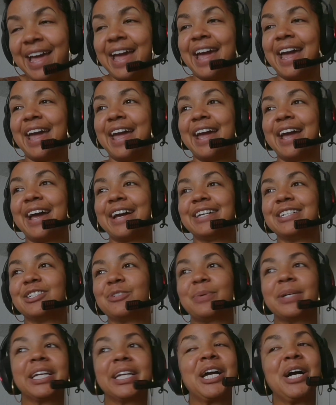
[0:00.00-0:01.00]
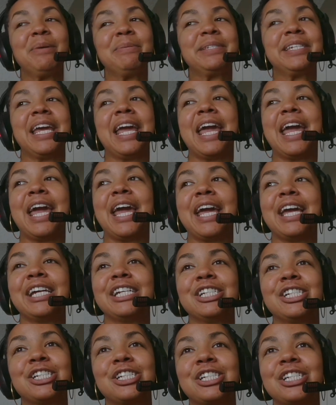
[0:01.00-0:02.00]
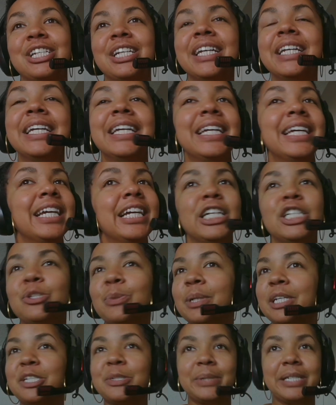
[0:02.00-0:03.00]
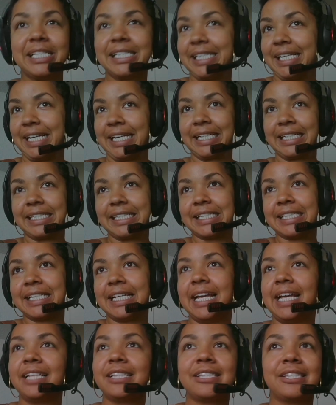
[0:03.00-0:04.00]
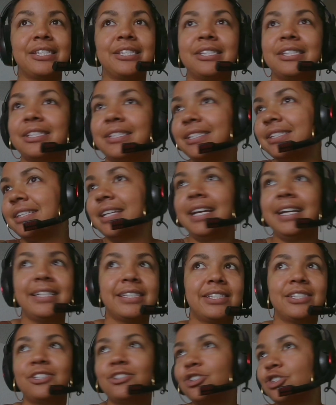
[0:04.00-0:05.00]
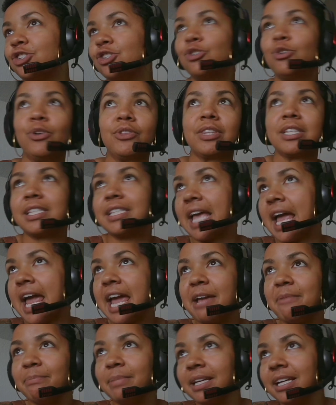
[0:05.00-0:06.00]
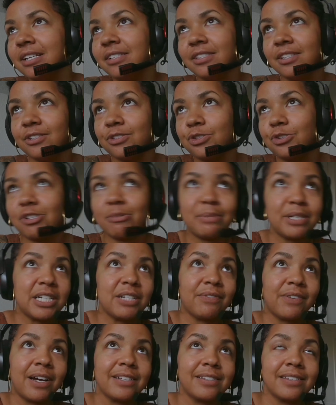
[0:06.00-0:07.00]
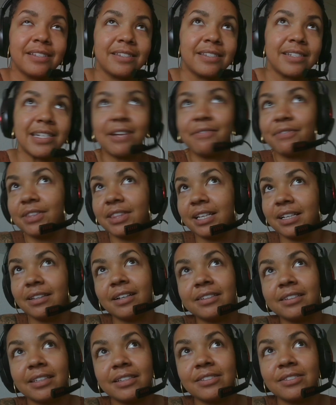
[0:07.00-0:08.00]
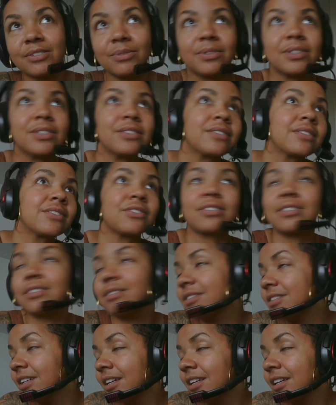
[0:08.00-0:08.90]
And when it comes to age in 2026, it's just not the same, because there's streaming devices and everything like this. It's just